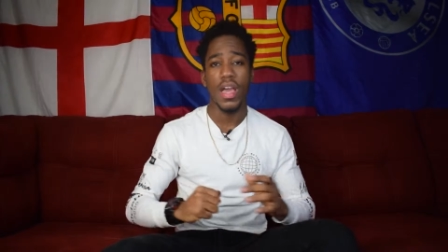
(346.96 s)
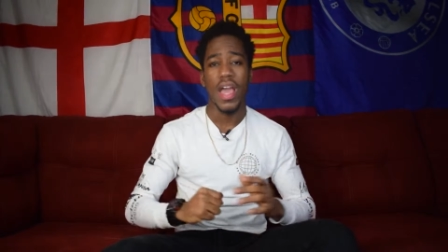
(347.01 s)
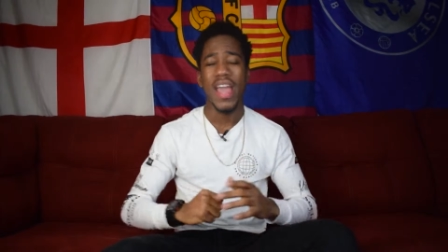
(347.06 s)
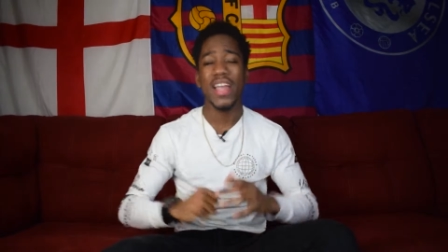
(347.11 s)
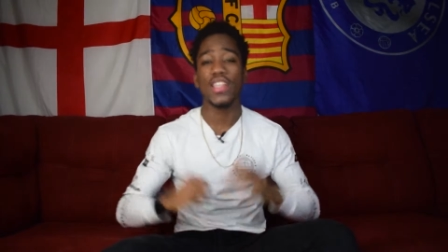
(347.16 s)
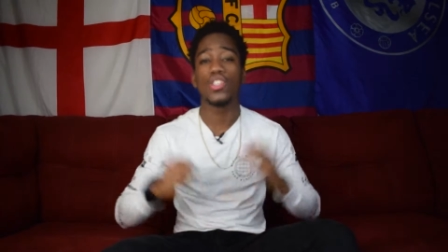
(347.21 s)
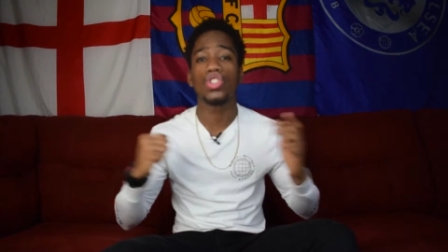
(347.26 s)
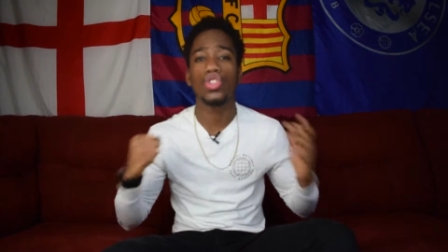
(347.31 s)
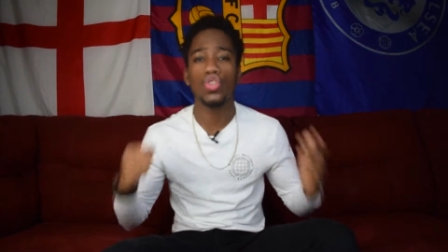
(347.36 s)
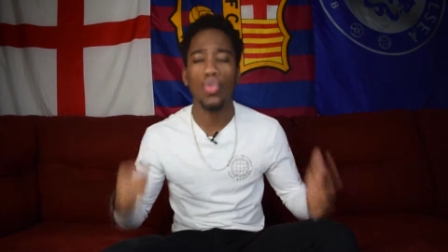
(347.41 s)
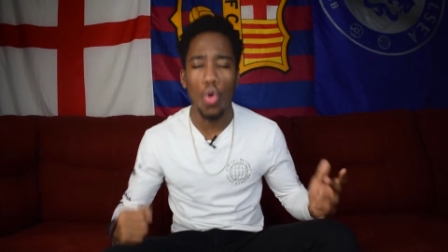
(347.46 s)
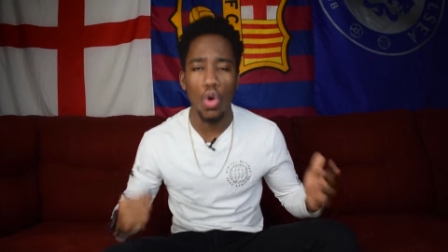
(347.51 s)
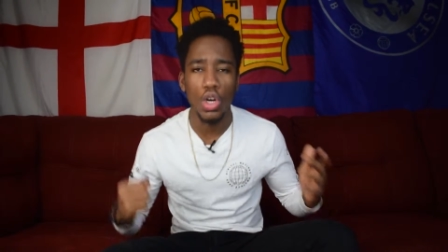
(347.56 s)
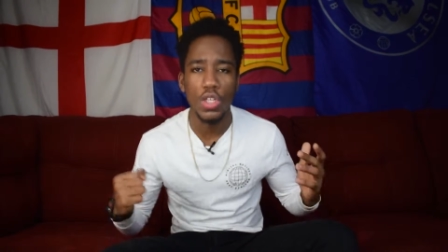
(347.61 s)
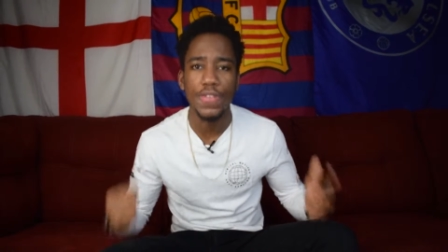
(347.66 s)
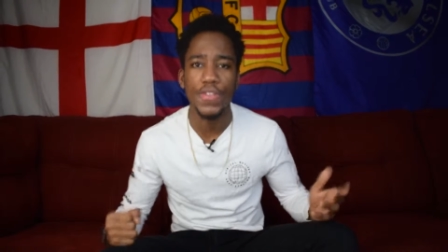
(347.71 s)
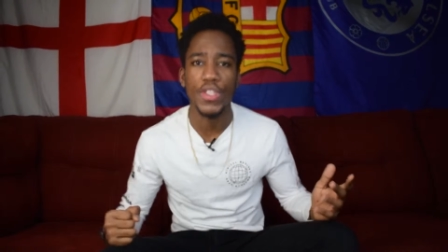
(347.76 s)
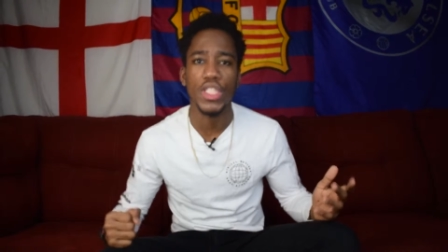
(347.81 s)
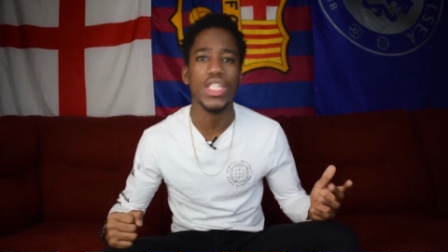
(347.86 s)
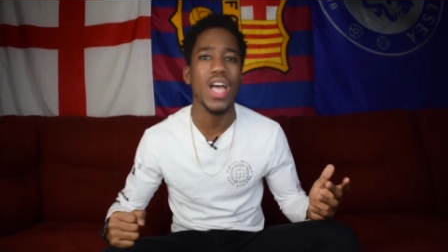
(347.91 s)
and
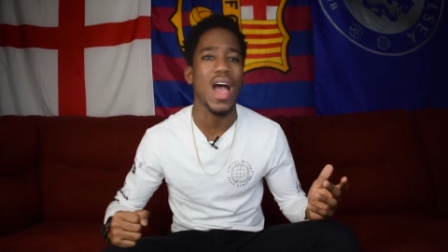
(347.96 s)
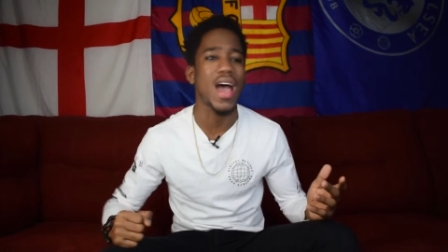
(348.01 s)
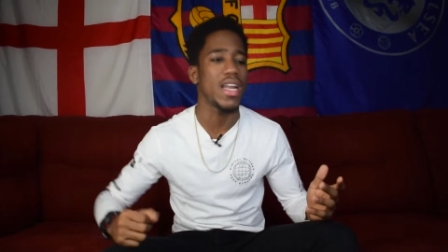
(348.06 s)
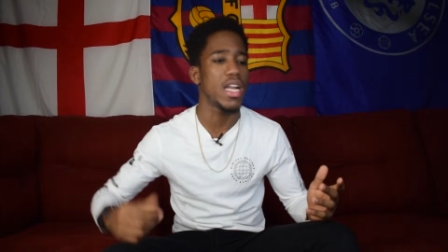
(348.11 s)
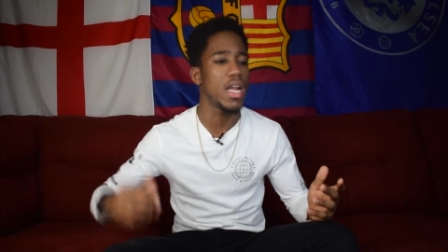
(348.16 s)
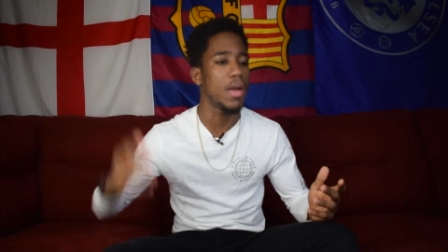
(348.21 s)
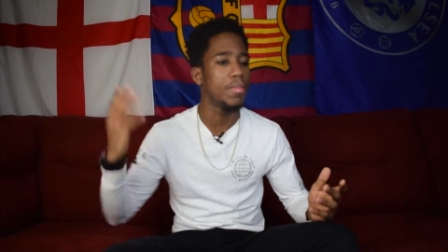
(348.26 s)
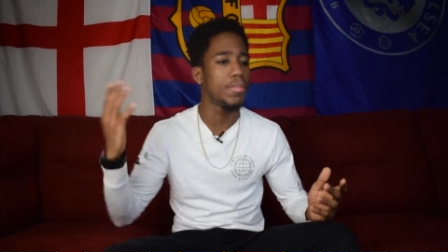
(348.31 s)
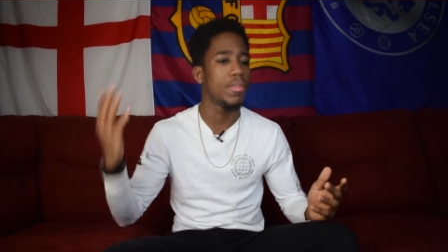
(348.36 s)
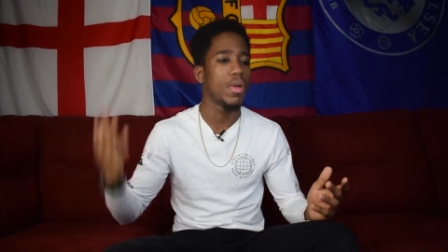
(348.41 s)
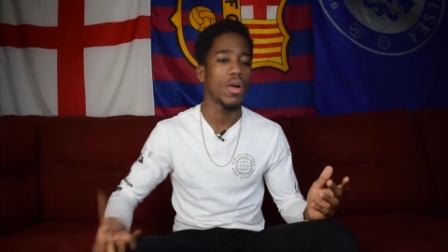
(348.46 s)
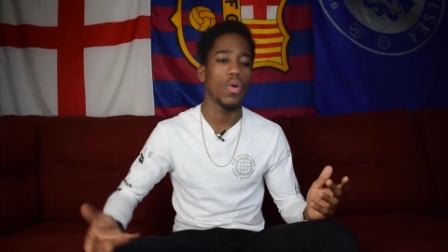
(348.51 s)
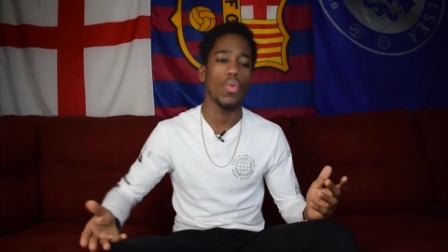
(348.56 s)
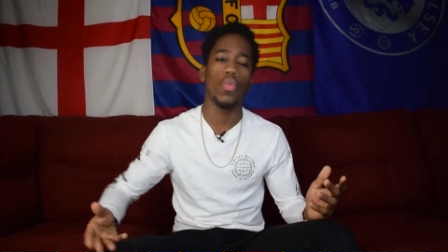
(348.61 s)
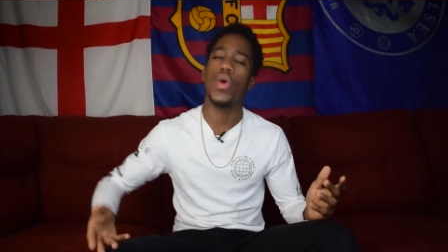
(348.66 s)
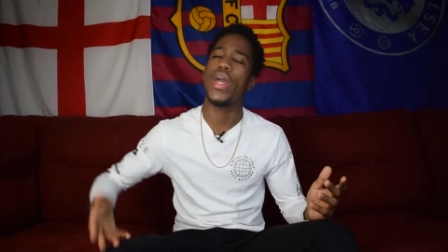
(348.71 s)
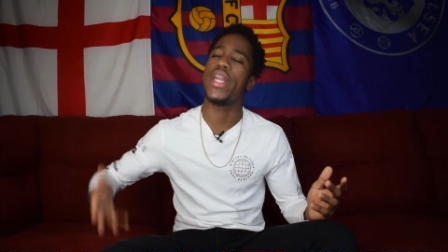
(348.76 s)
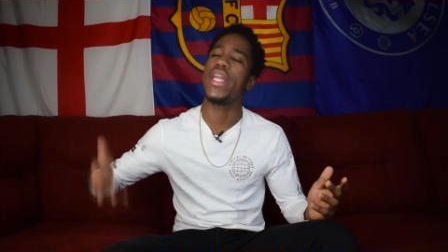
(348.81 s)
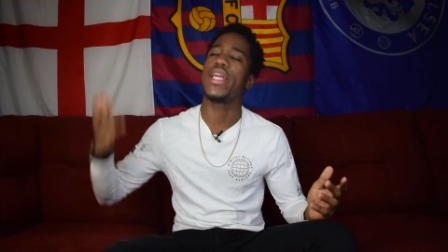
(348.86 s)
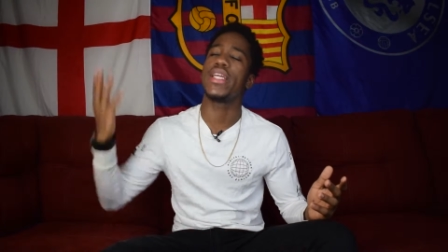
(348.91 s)
scores for Tottenham,
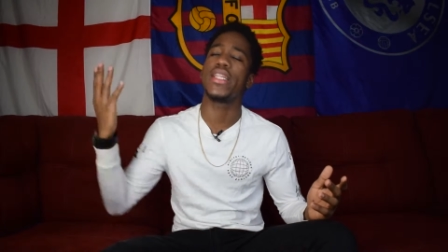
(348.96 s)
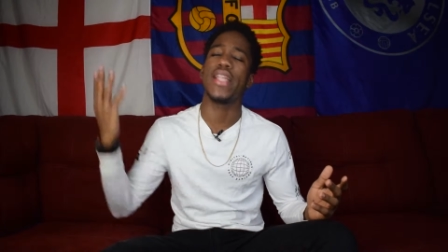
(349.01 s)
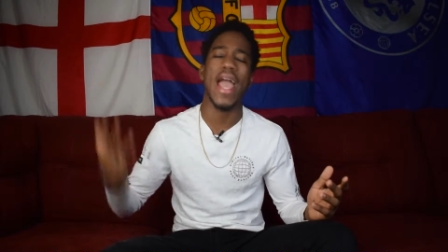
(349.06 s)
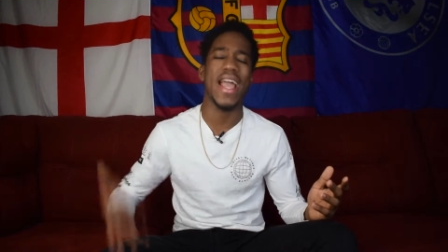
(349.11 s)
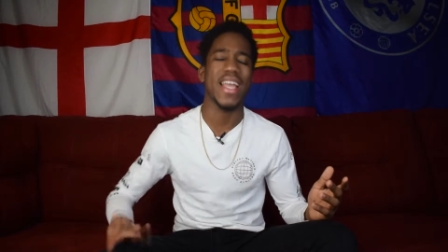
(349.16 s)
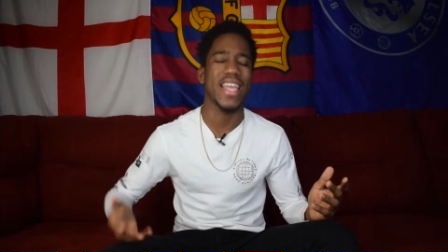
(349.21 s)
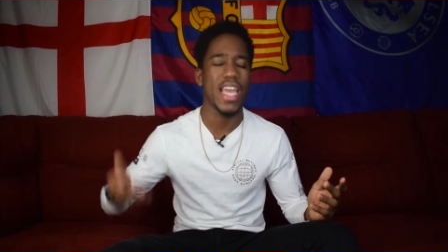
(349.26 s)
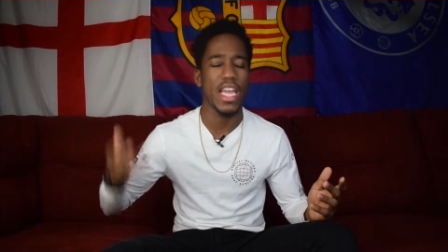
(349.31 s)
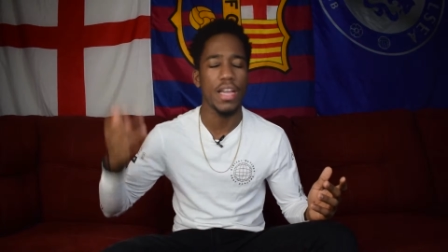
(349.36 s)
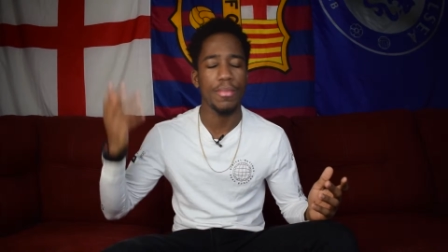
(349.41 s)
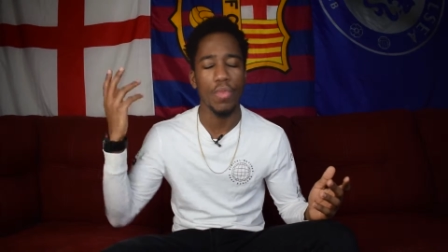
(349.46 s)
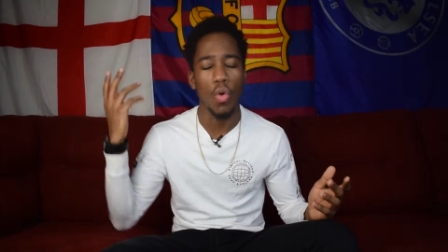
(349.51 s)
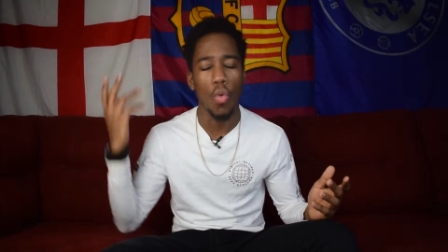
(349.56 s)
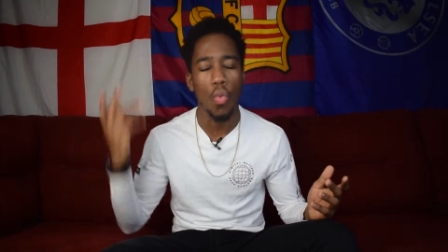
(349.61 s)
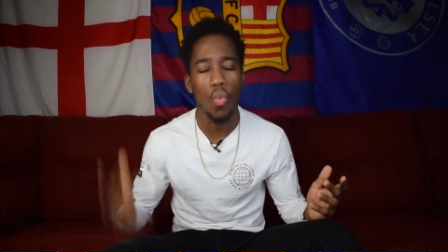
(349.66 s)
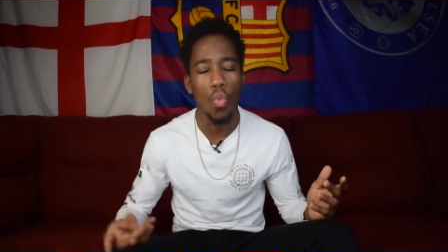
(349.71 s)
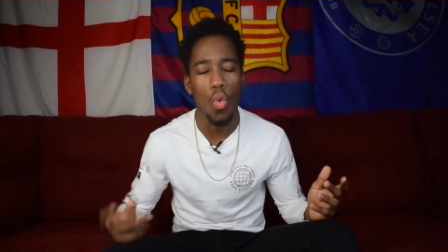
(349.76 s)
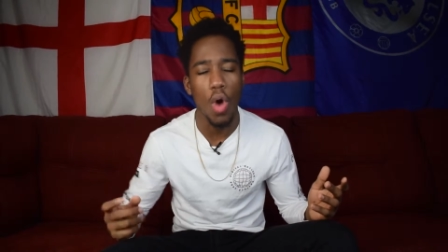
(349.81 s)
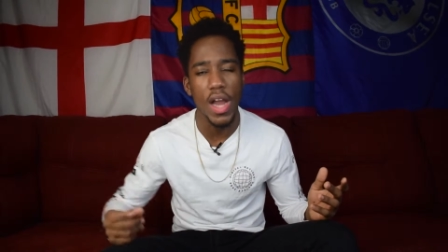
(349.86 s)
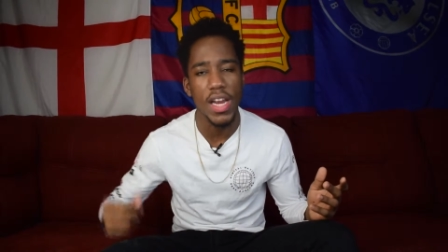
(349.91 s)
winning that game
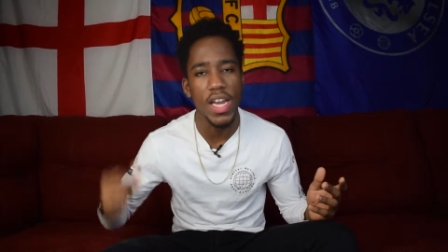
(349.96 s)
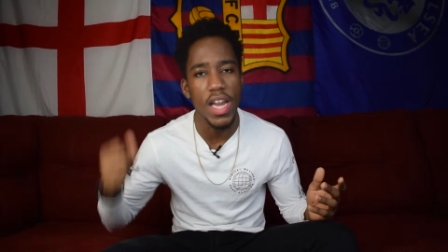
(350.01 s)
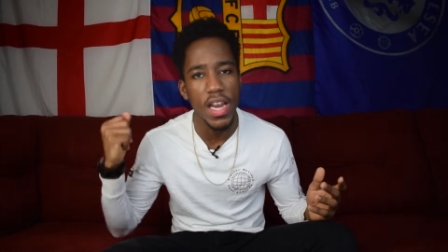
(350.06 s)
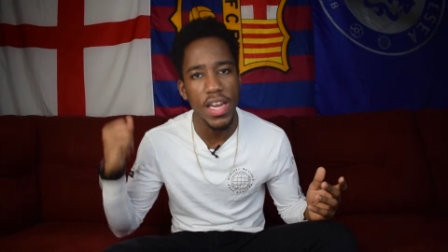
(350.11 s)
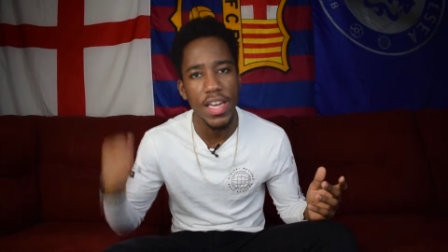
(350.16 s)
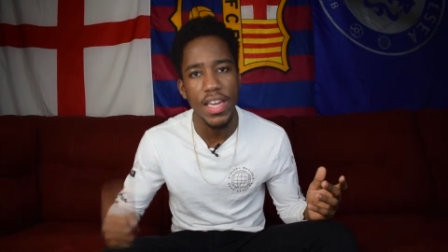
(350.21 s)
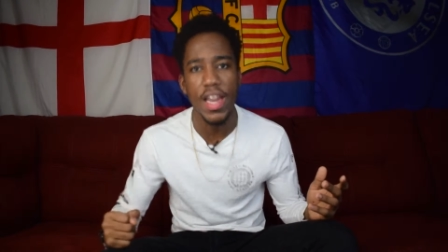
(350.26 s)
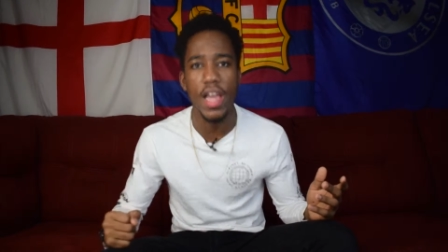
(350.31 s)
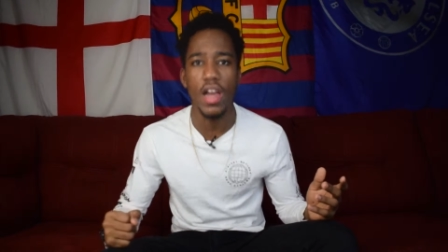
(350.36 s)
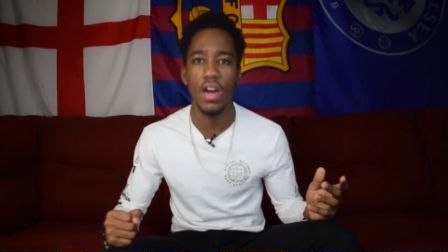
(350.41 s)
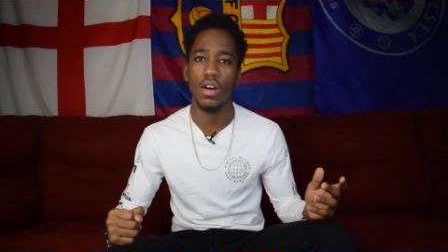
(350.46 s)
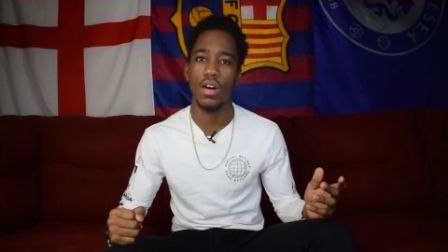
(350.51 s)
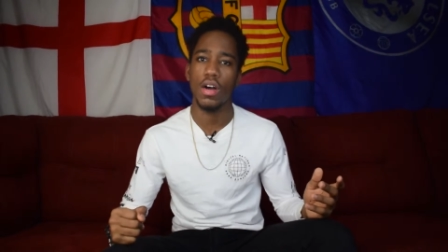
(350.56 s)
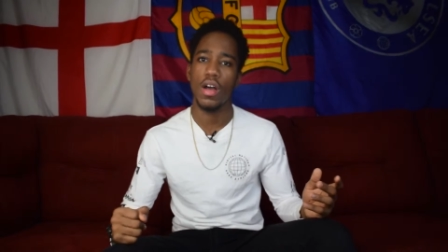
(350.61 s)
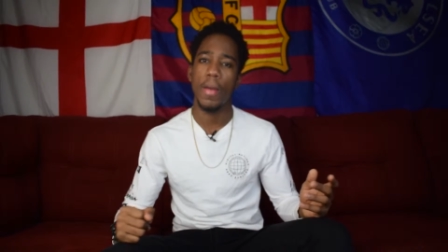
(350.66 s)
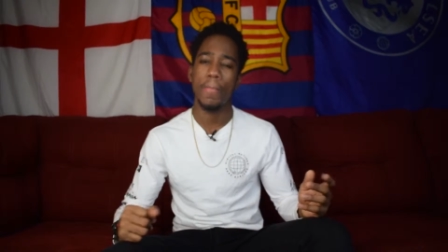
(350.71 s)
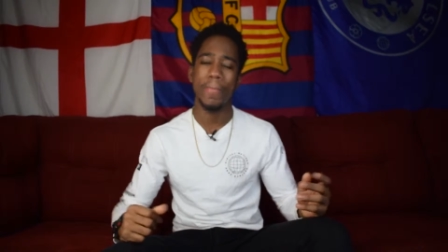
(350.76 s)
one nil.